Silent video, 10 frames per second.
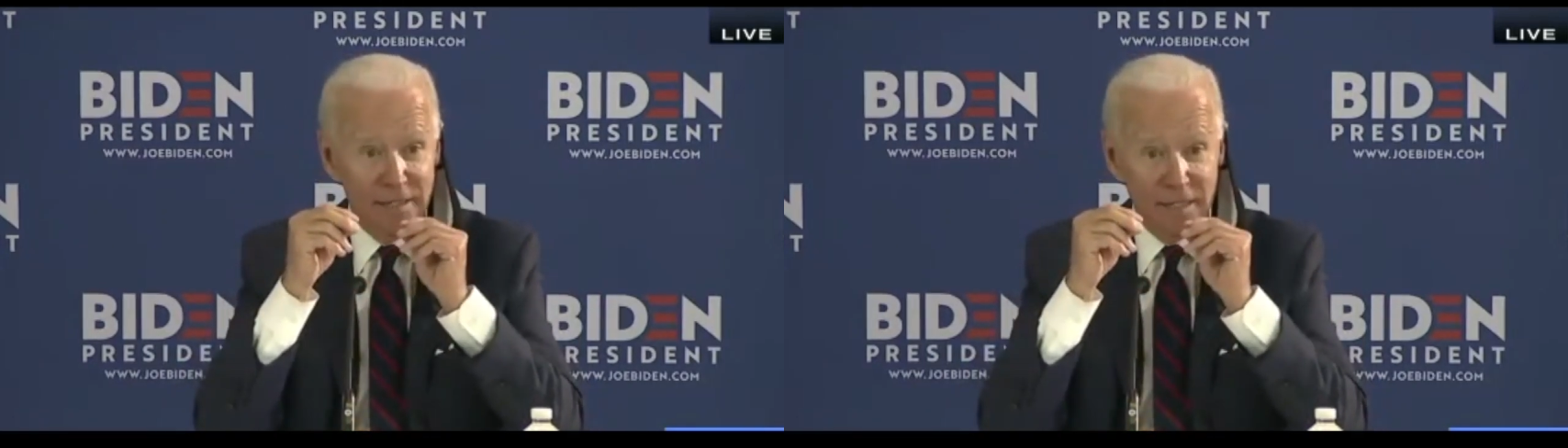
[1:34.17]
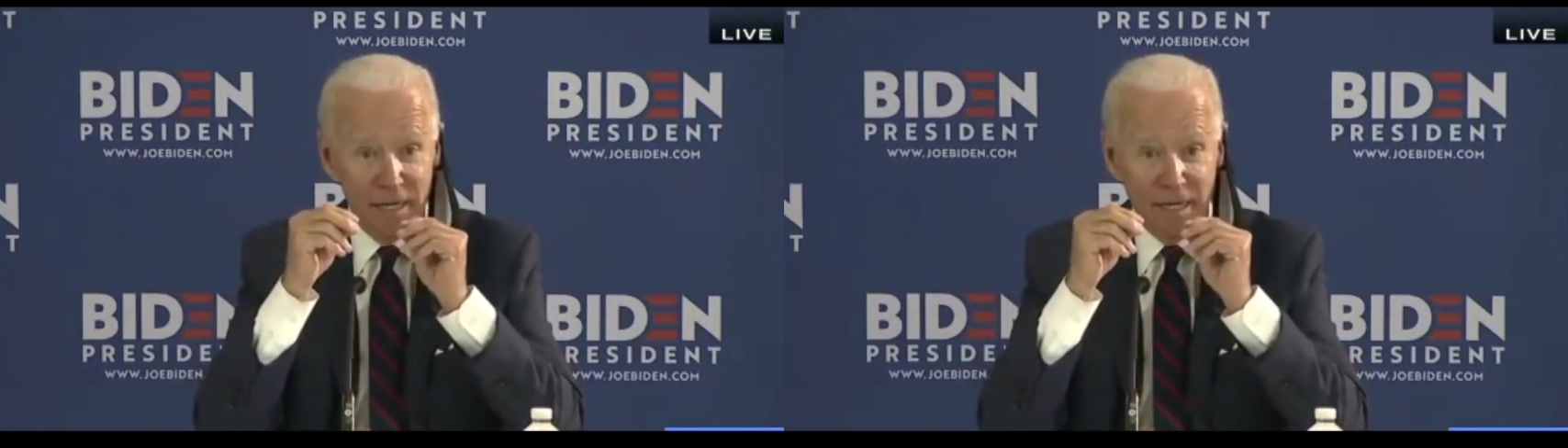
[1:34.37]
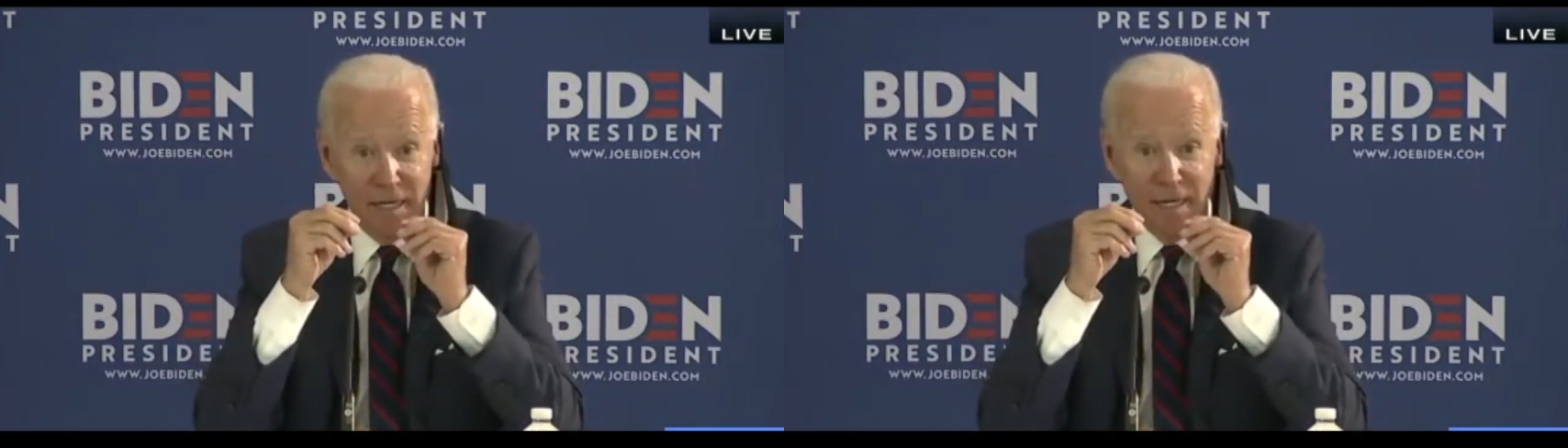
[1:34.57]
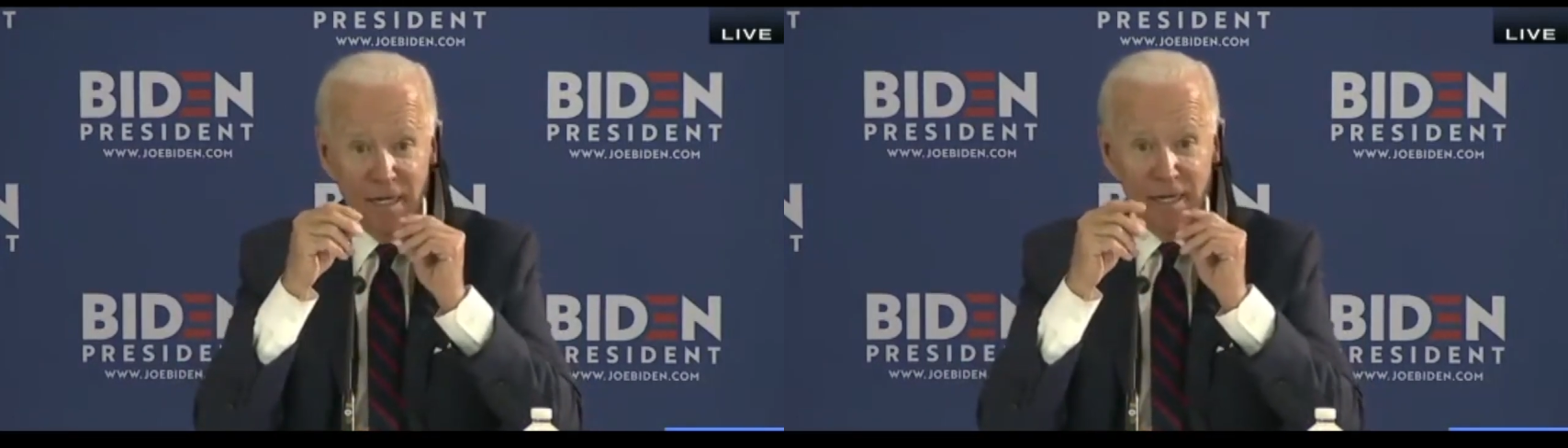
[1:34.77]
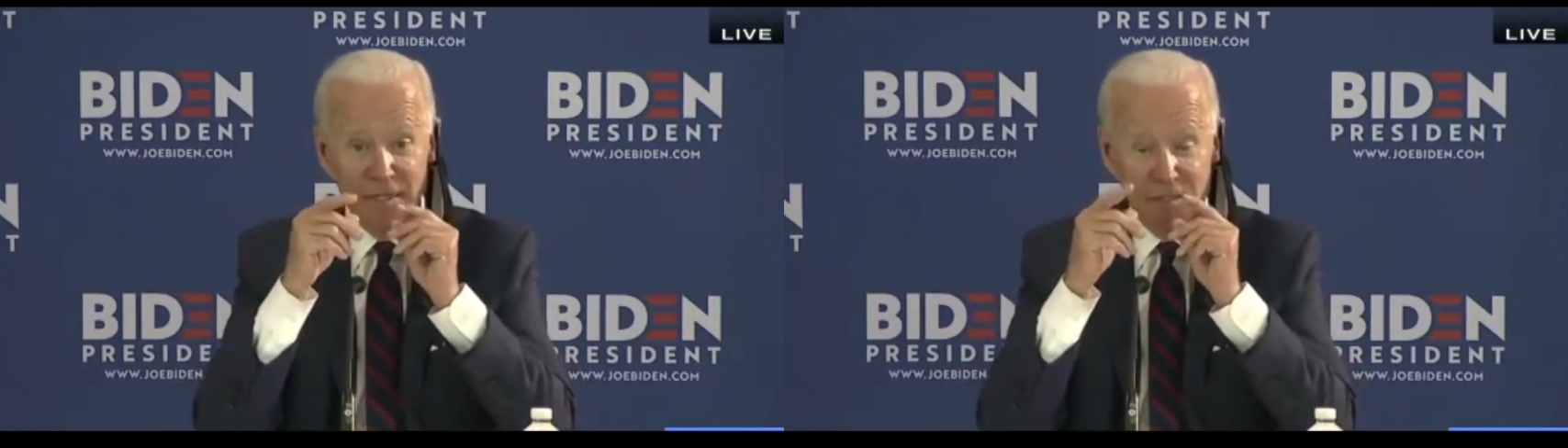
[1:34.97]
say,
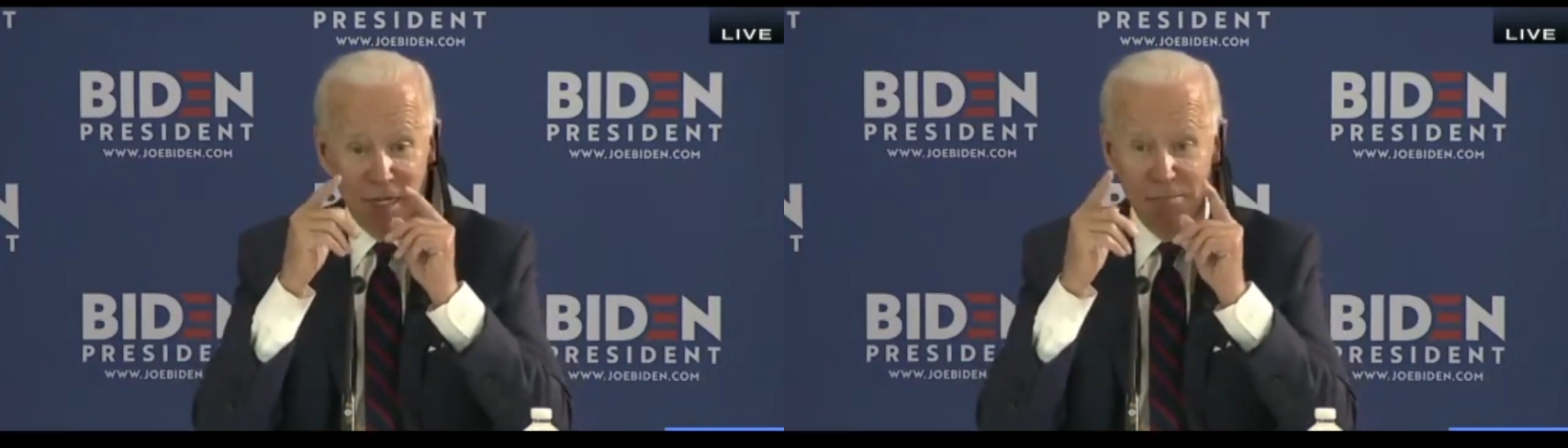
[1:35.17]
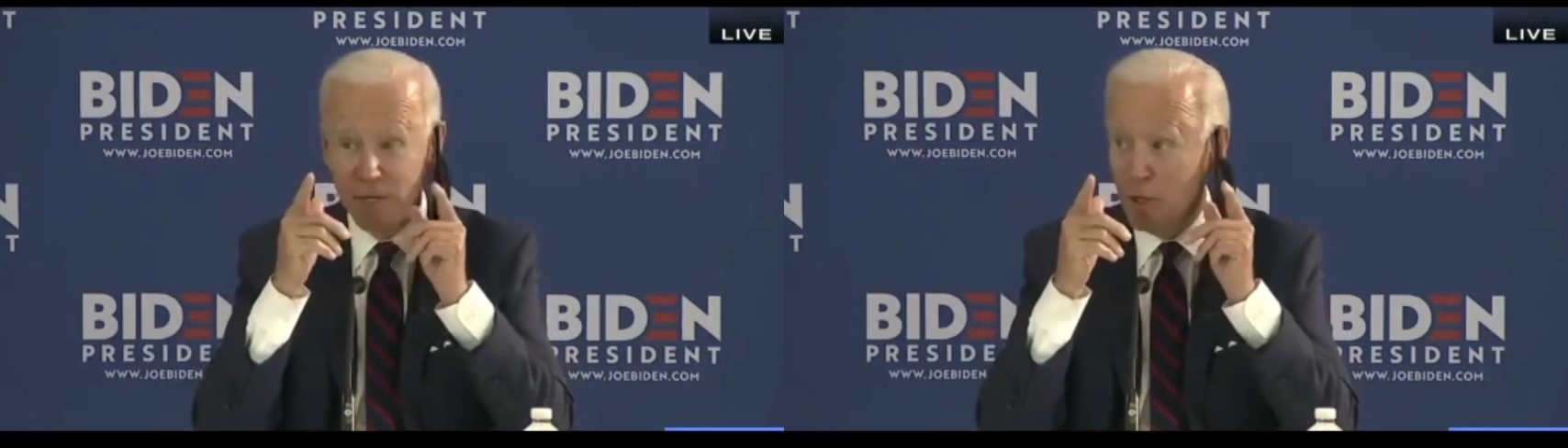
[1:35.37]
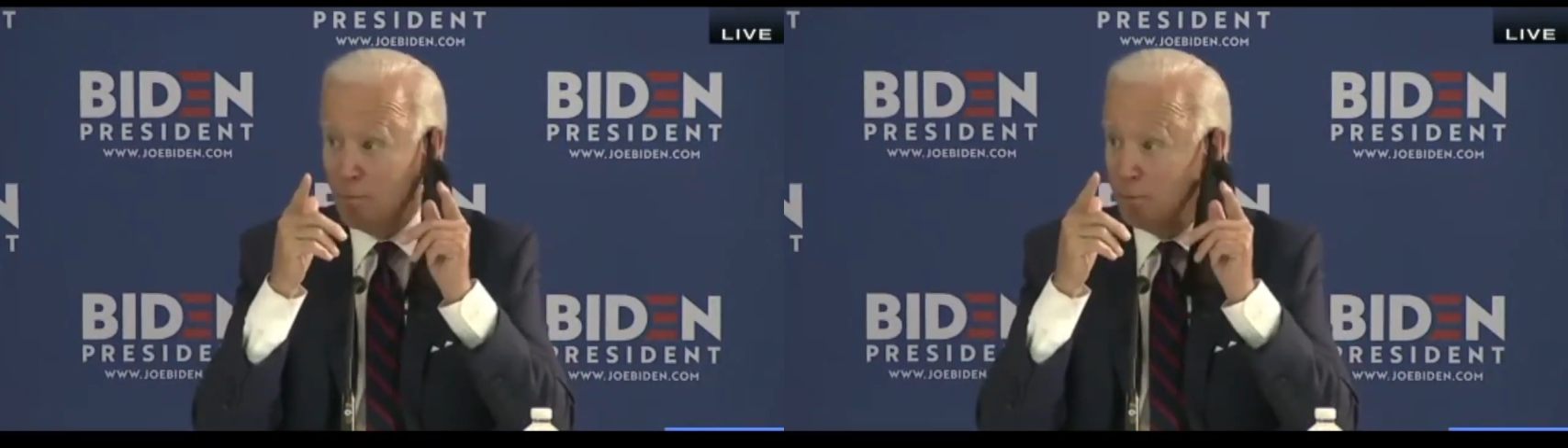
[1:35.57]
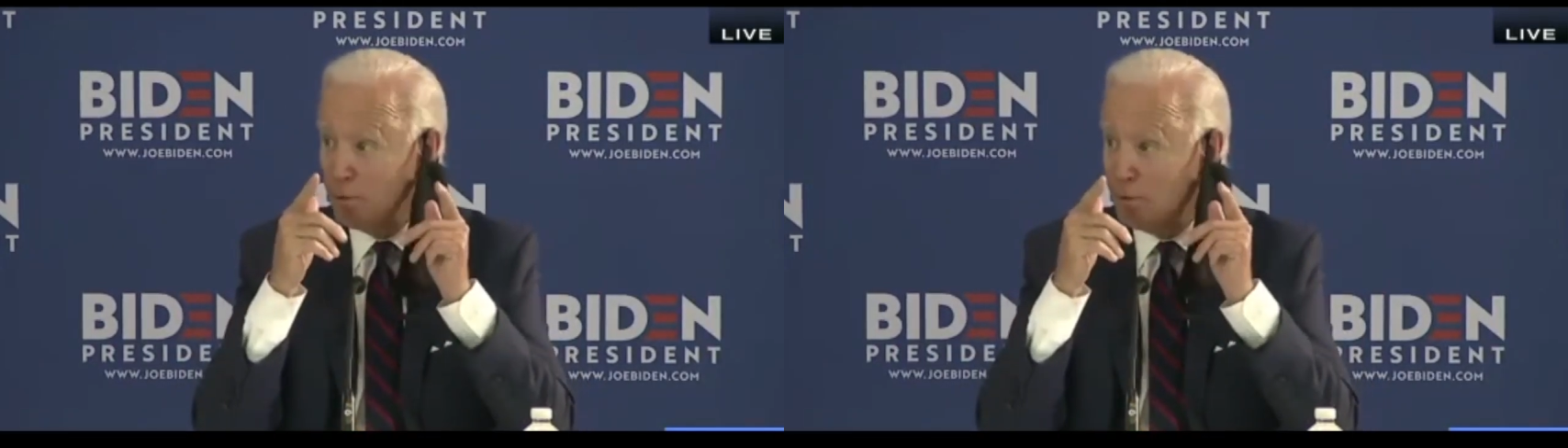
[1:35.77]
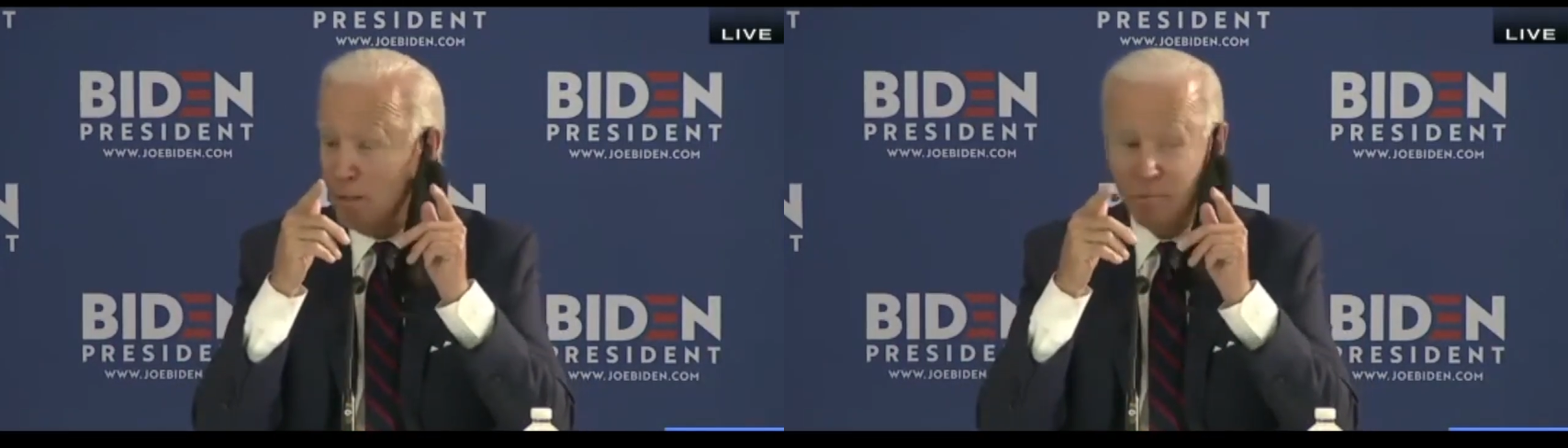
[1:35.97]
send me your
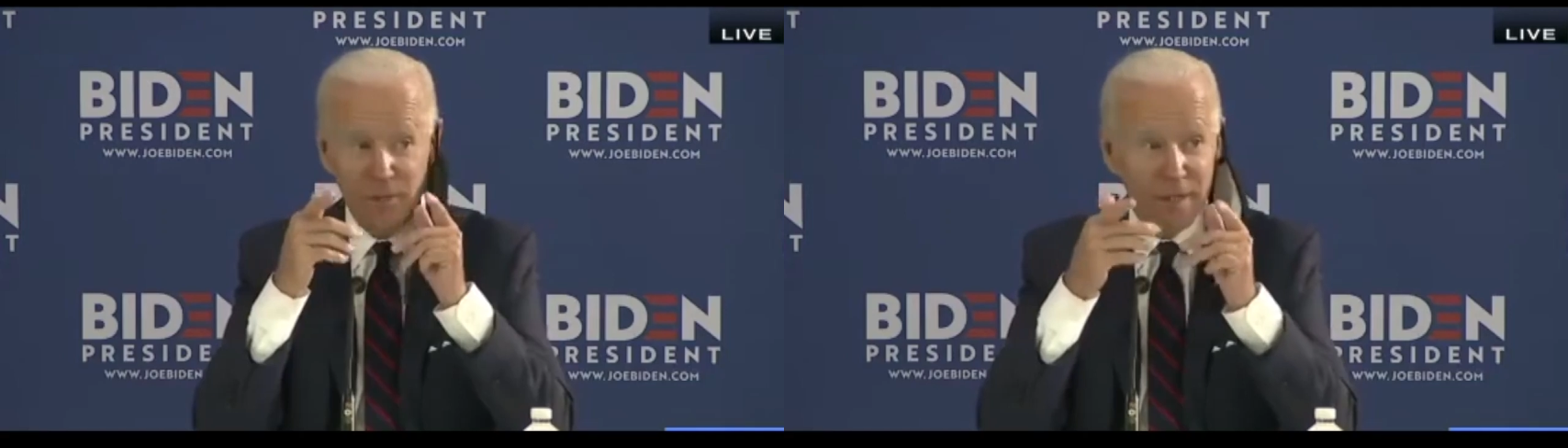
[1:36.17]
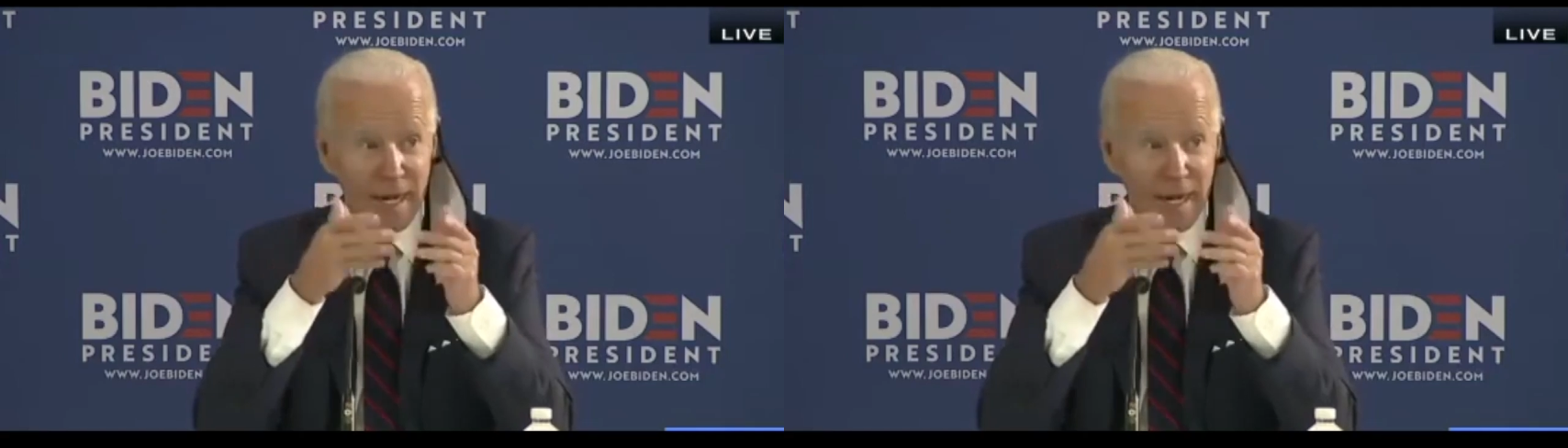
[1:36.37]
prescription,